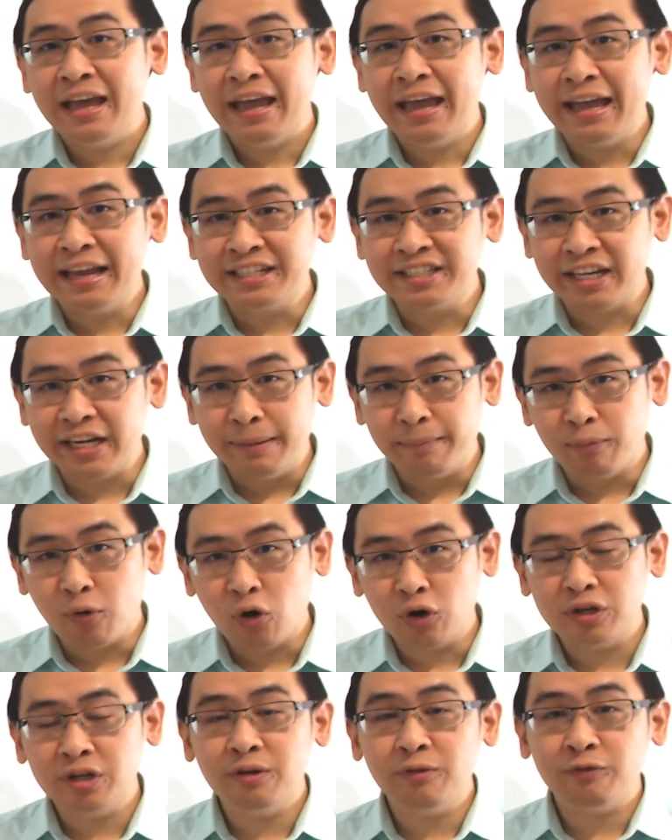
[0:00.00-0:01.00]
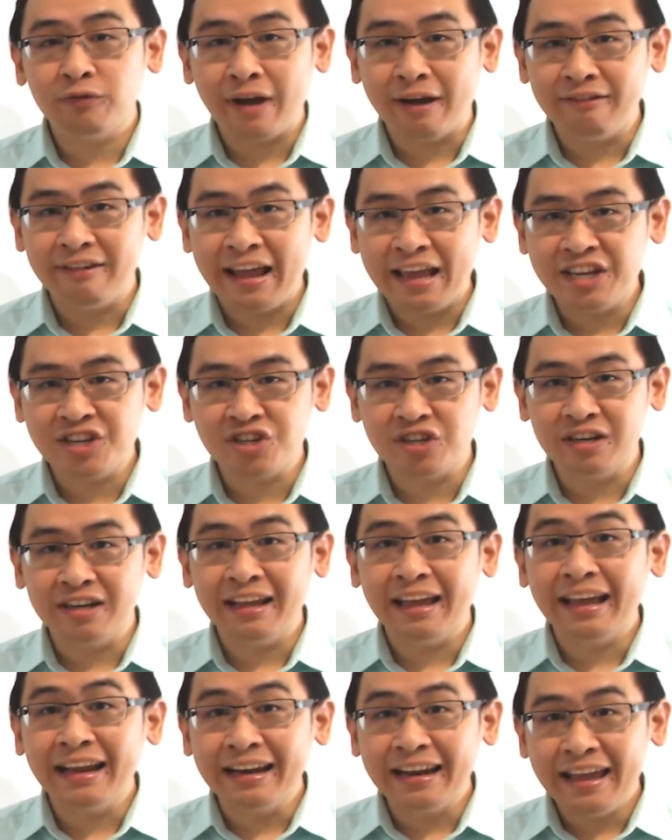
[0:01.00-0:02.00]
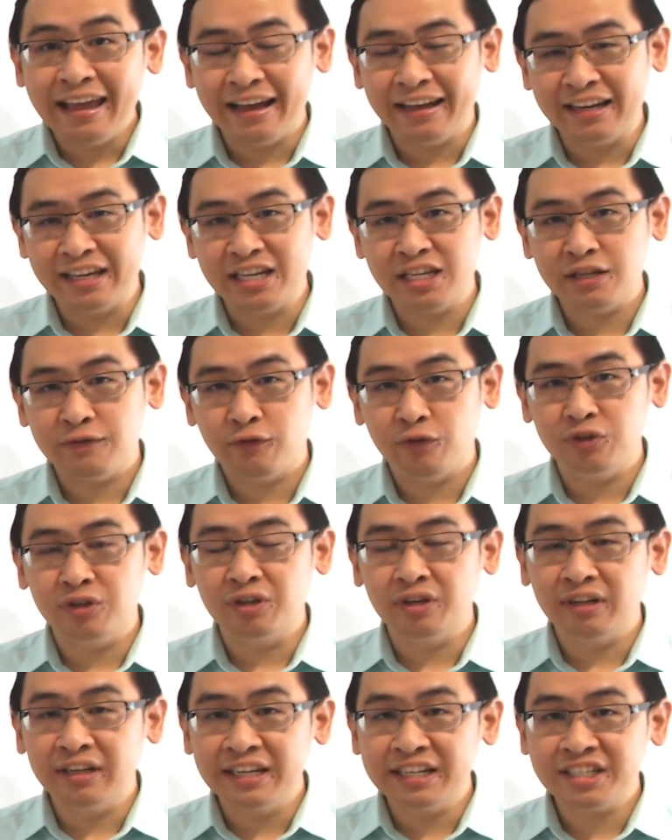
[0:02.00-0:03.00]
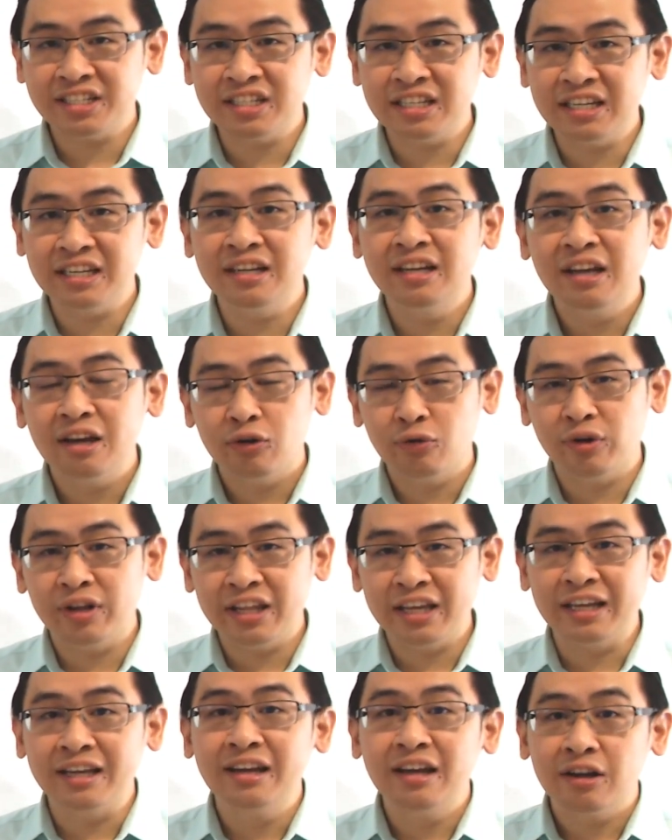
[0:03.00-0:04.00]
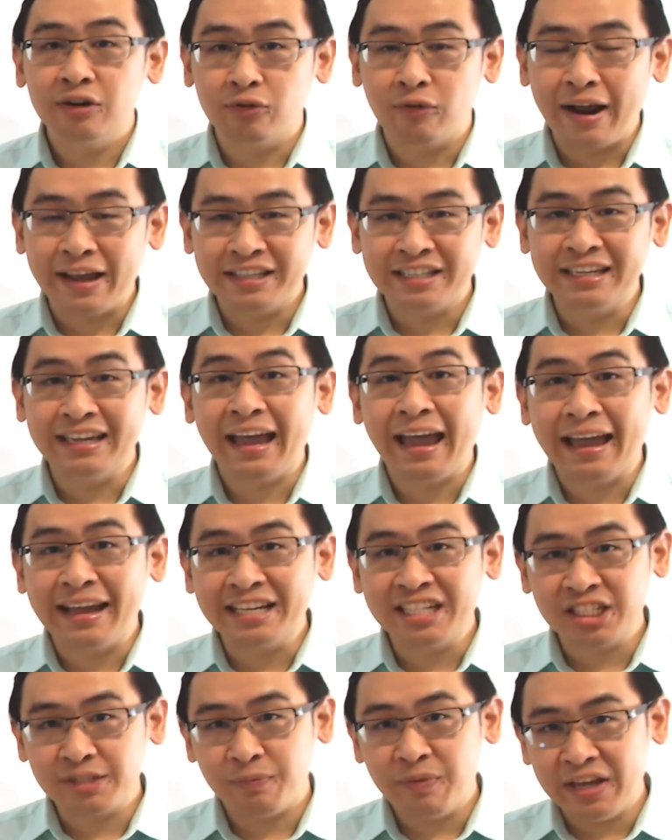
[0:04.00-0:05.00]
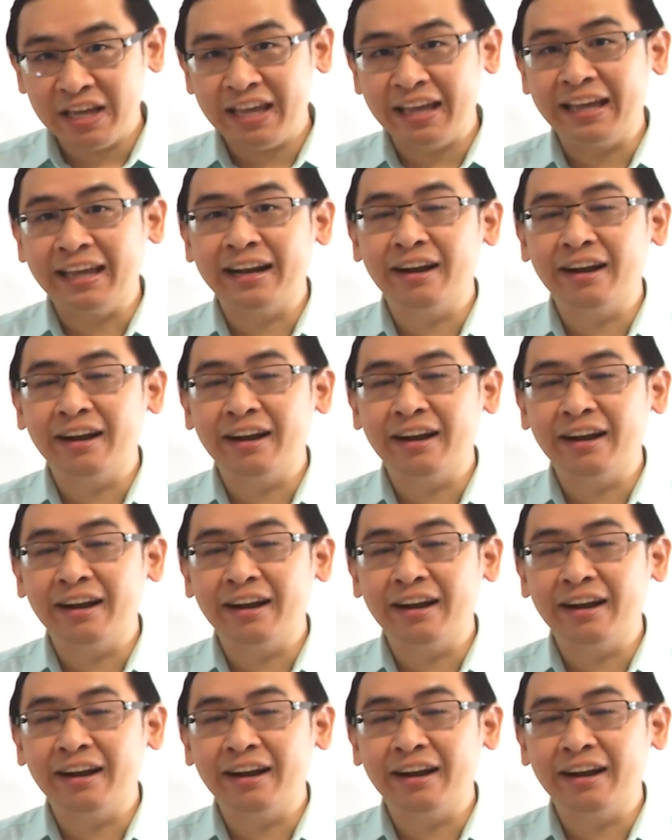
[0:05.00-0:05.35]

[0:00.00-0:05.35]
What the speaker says: it's an important foundation in English for your listening, reading, writing, and speaking.